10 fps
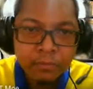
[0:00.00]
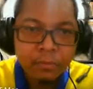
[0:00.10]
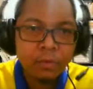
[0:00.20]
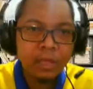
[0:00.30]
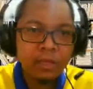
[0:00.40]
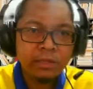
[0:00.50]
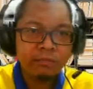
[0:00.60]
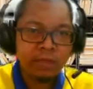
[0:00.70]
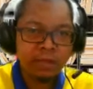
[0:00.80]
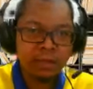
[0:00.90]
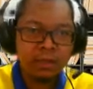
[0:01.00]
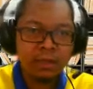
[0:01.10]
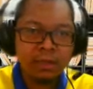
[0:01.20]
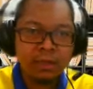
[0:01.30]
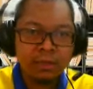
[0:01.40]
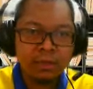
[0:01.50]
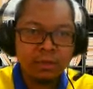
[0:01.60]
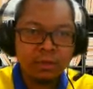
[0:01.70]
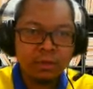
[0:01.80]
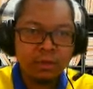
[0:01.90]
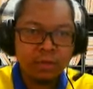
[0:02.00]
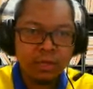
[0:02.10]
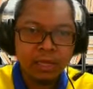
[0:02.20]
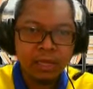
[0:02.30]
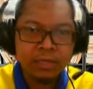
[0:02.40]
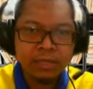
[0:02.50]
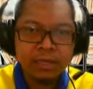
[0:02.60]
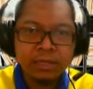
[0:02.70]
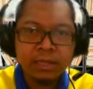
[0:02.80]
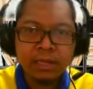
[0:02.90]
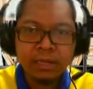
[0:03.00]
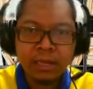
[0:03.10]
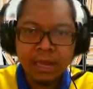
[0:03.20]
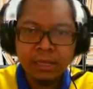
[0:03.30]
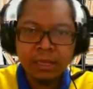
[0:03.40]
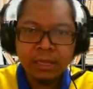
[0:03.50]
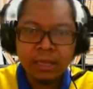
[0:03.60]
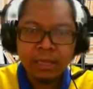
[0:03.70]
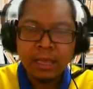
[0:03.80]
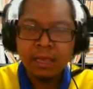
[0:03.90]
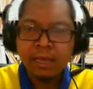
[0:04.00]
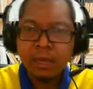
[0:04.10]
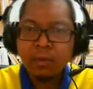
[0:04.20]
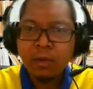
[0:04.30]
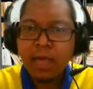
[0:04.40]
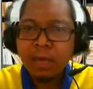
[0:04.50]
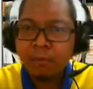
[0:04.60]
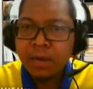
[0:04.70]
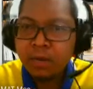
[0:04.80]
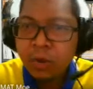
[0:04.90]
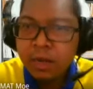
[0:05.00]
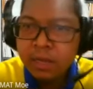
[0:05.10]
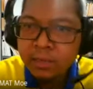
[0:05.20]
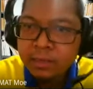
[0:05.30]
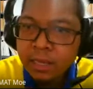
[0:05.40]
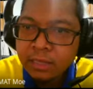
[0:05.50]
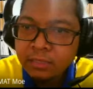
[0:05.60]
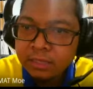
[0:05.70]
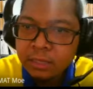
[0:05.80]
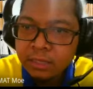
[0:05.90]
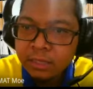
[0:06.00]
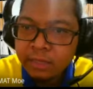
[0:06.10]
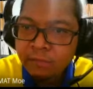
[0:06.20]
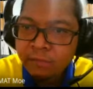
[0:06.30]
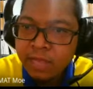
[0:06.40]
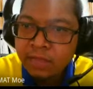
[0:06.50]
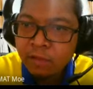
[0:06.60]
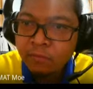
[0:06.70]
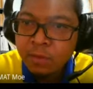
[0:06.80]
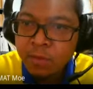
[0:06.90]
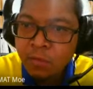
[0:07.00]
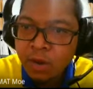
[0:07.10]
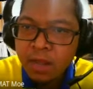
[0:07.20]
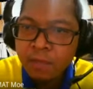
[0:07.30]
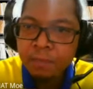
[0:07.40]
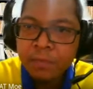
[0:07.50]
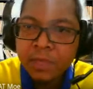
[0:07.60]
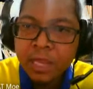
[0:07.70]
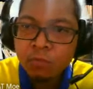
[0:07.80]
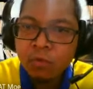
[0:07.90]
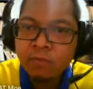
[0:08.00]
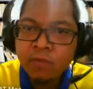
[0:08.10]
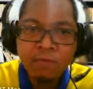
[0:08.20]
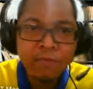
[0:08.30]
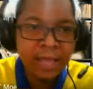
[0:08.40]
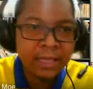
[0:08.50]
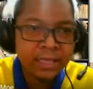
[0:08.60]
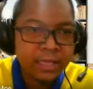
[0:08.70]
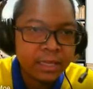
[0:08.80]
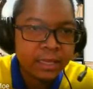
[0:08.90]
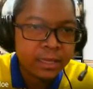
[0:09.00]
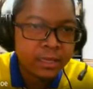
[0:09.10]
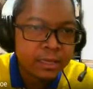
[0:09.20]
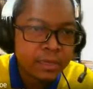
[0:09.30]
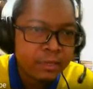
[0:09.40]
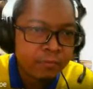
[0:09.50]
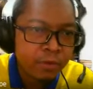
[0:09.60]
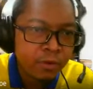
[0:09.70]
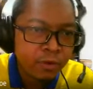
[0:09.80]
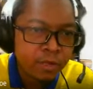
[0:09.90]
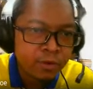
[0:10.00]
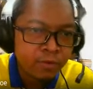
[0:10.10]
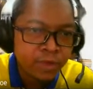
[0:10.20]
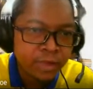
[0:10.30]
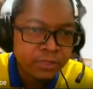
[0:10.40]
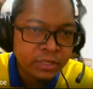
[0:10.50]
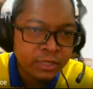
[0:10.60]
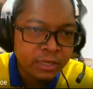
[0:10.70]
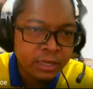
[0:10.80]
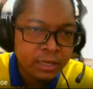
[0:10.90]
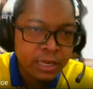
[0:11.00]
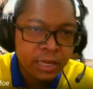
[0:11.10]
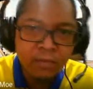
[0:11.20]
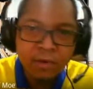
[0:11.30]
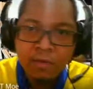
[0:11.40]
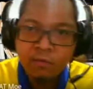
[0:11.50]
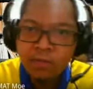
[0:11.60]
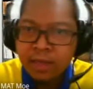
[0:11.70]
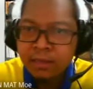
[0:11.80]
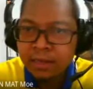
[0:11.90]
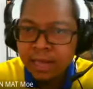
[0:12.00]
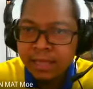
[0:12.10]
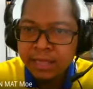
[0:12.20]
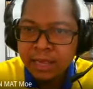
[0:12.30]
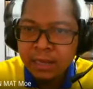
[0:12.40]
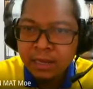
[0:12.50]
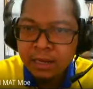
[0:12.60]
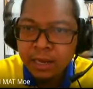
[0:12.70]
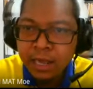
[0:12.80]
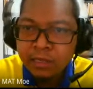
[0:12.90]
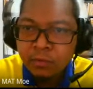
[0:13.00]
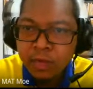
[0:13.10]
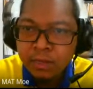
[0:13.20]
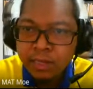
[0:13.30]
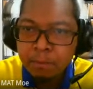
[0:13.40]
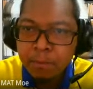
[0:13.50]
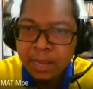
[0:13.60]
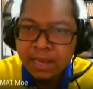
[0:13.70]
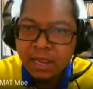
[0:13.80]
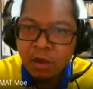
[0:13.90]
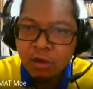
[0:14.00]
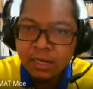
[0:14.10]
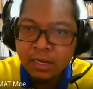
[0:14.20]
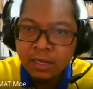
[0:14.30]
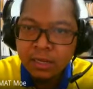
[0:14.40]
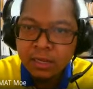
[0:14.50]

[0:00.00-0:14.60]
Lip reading: Okay, straight line. Okay, this is the light. And then what happened when it touch the surface of the mirror? It will reflect. This is what we call the reflection. It will reflect the lights, and then the lights will, depending on the